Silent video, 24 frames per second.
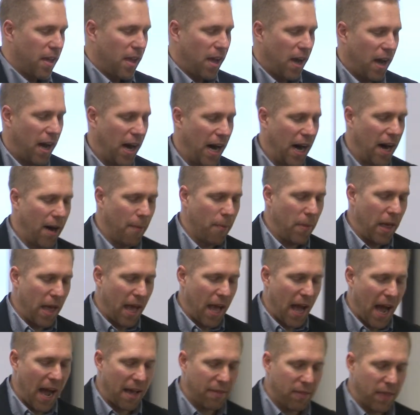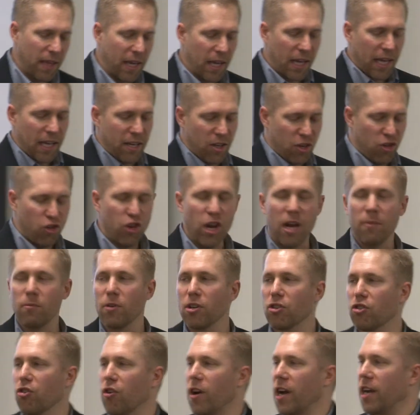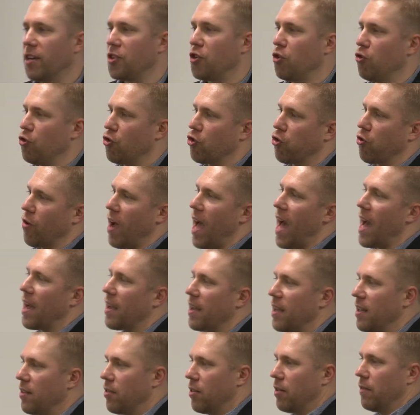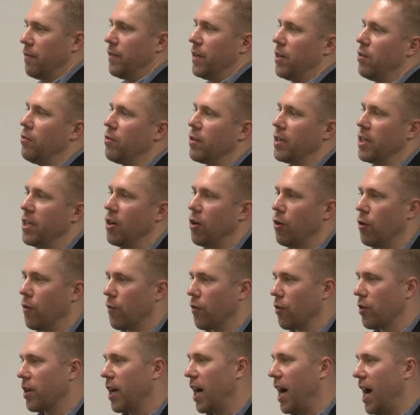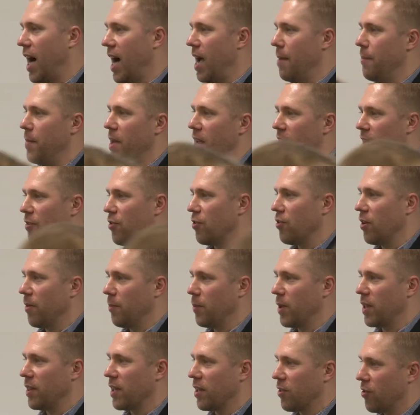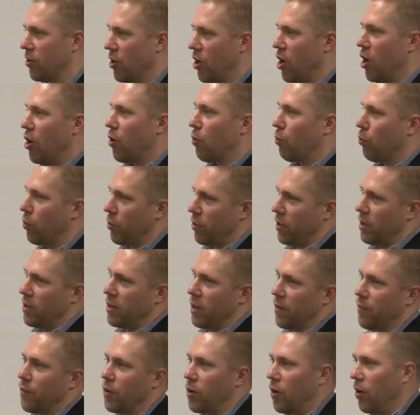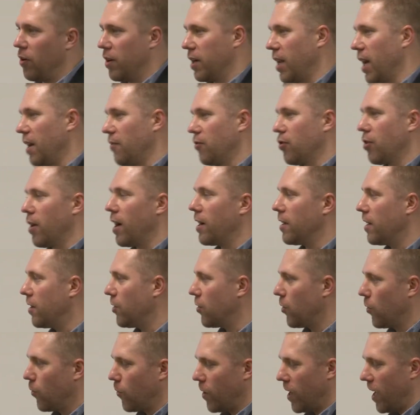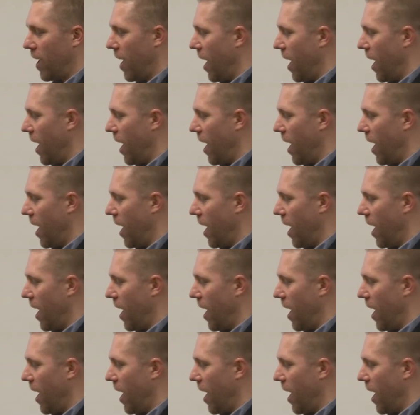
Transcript: Um, I think in general trying to track incivility over time is something that's really difficult and I've tried to do it